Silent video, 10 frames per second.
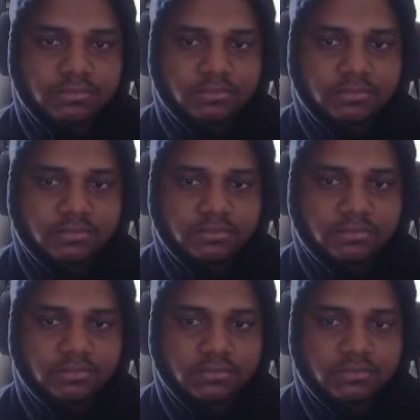
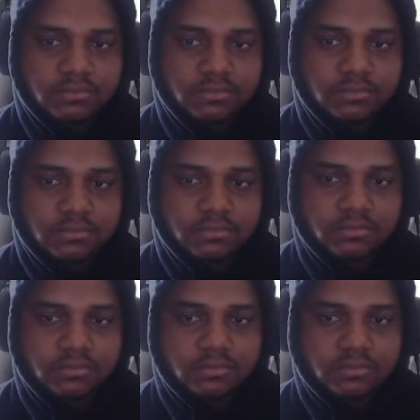
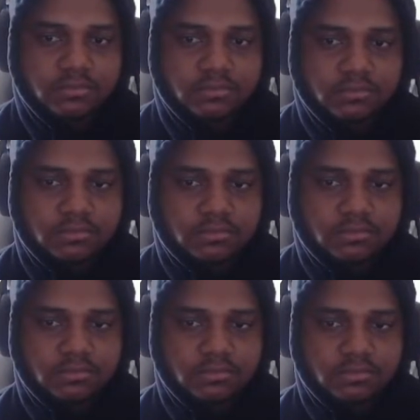
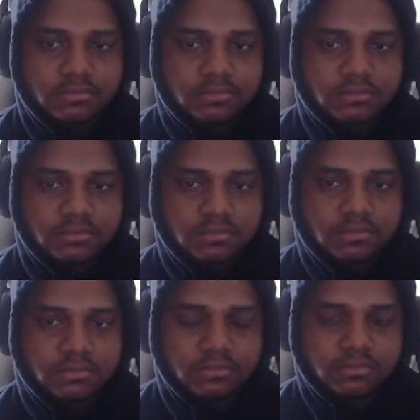
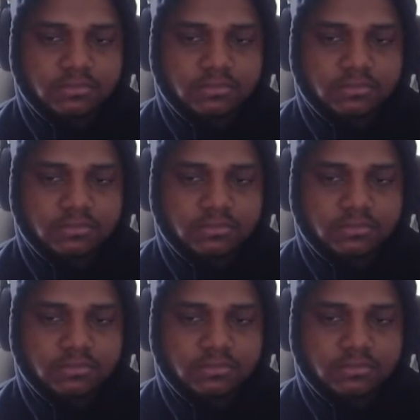(not speaking)